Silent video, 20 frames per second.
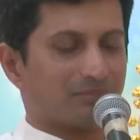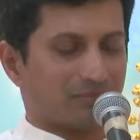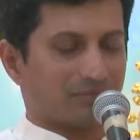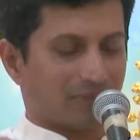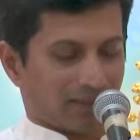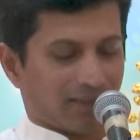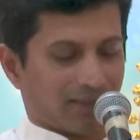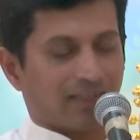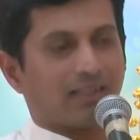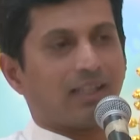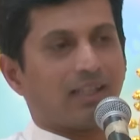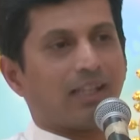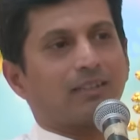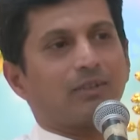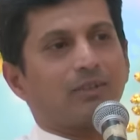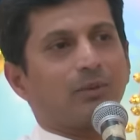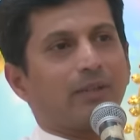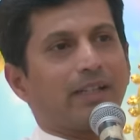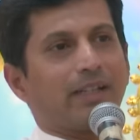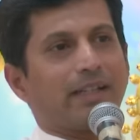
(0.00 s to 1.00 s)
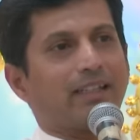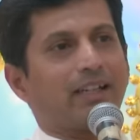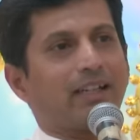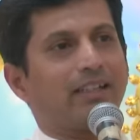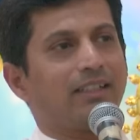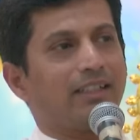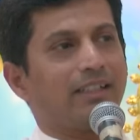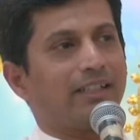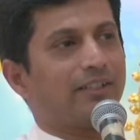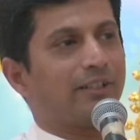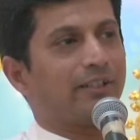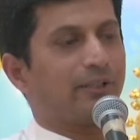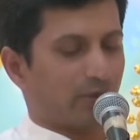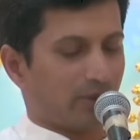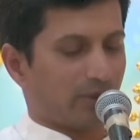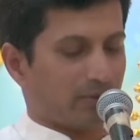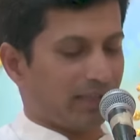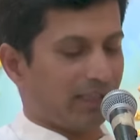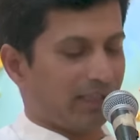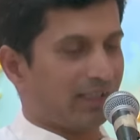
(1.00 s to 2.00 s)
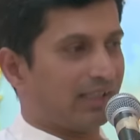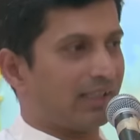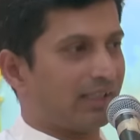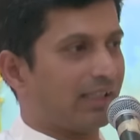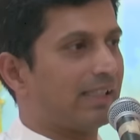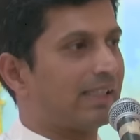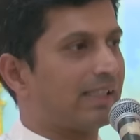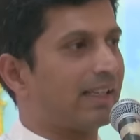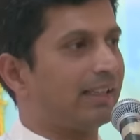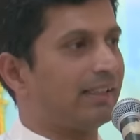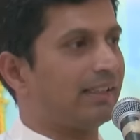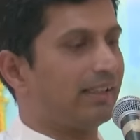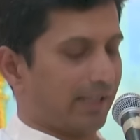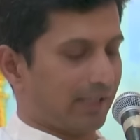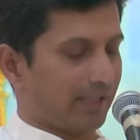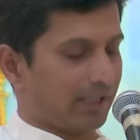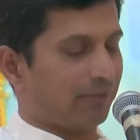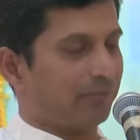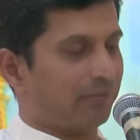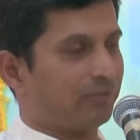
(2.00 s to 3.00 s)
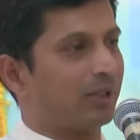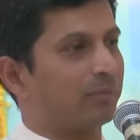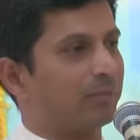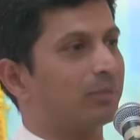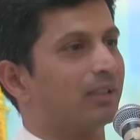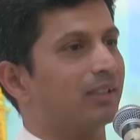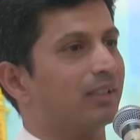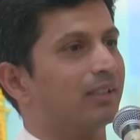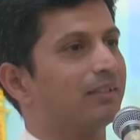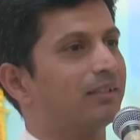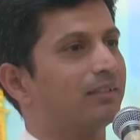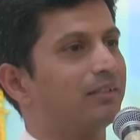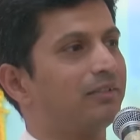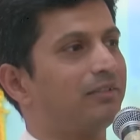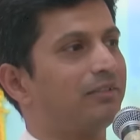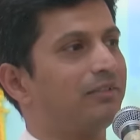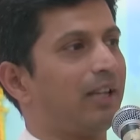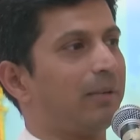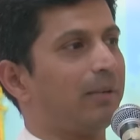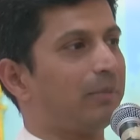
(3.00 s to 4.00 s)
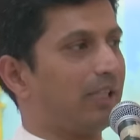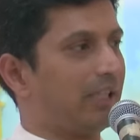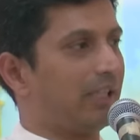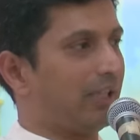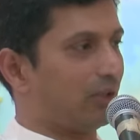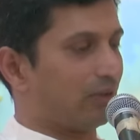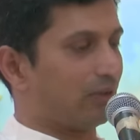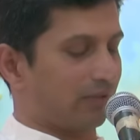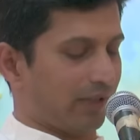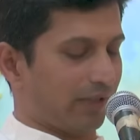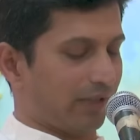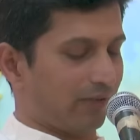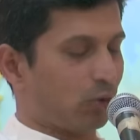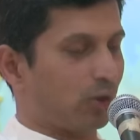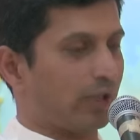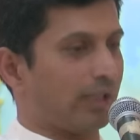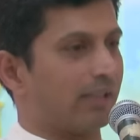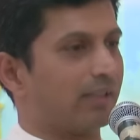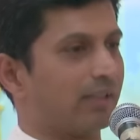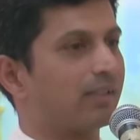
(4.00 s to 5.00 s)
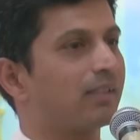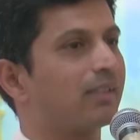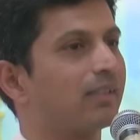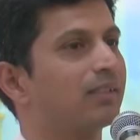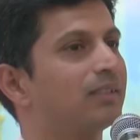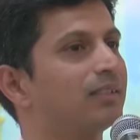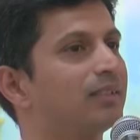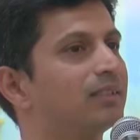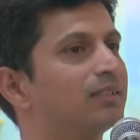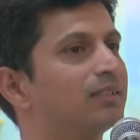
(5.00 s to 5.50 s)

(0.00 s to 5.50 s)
Brother Siddharth very kindly introduced me and he said, I come from a family of devotees.